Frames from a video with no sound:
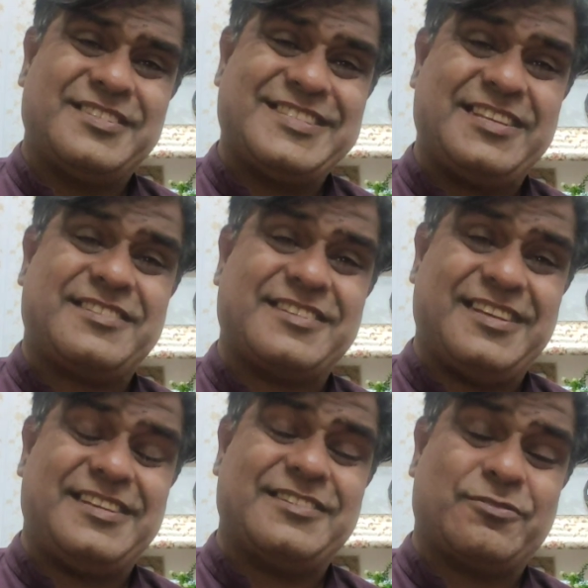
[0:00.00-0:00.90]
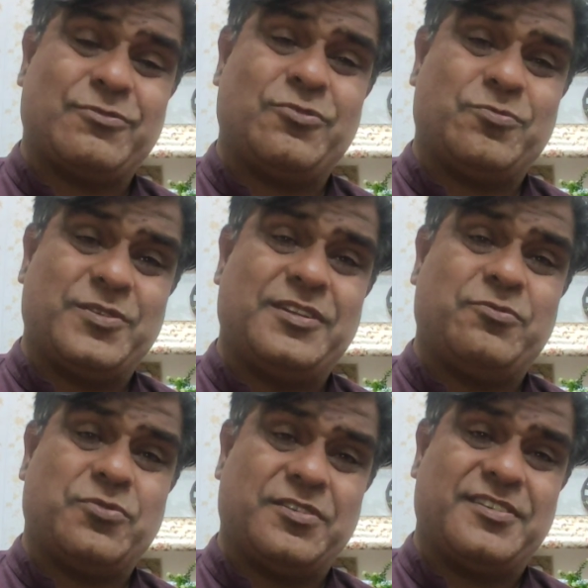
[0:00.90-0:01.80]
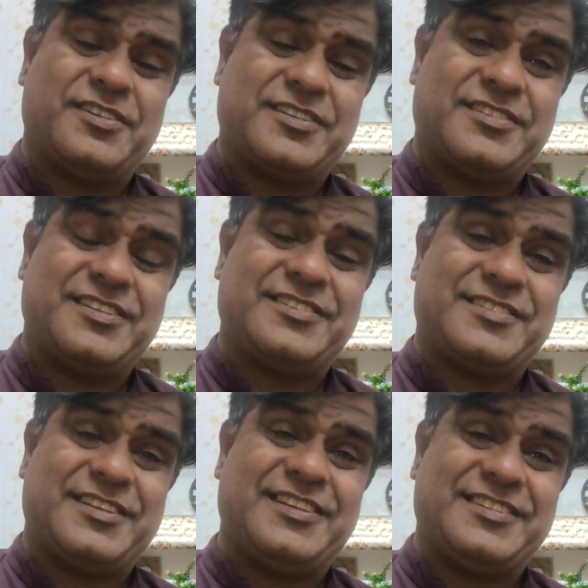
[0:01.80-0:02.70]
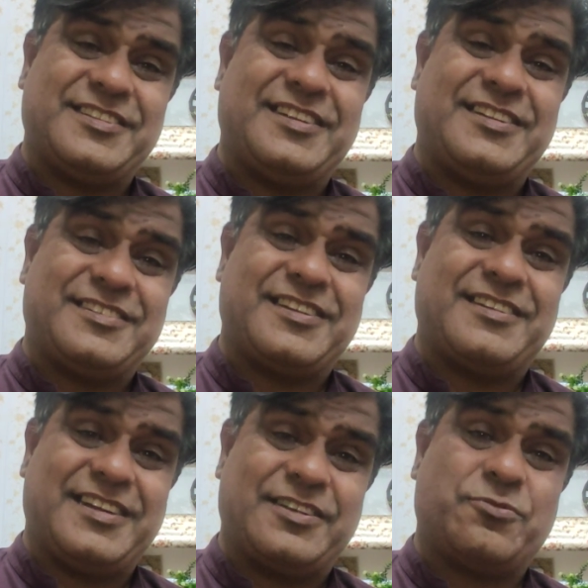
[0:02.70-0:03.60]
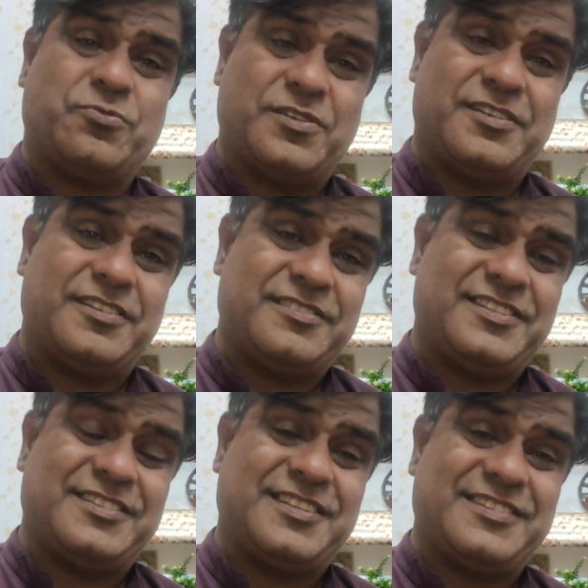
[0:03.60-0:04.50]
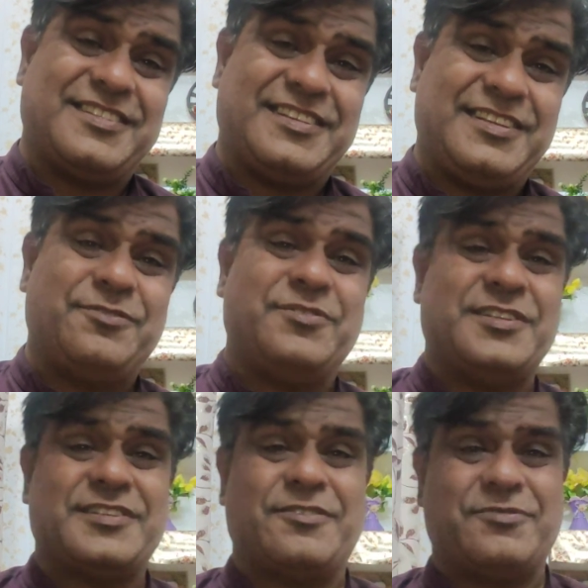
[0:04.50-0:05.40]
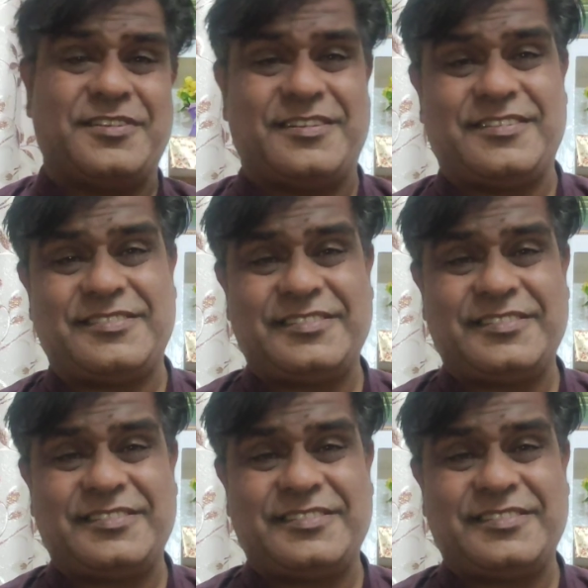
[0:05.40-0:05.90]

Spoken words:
This is global world, this is internet world, this is e-visa world,